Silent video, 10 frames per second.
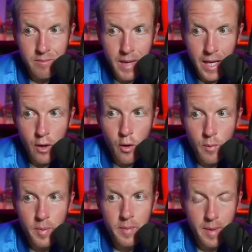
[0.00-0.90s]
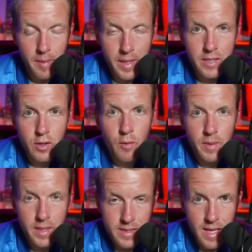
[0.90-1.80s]
My biggest hope
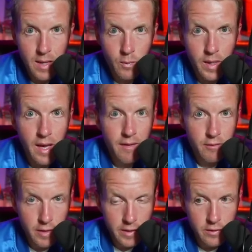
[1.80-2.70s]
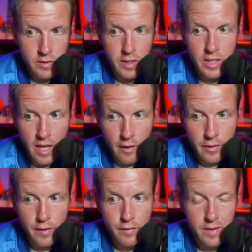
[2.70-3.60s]
is that we have Greg Dulcich
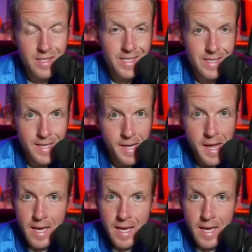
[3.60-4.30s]
healthy for the season.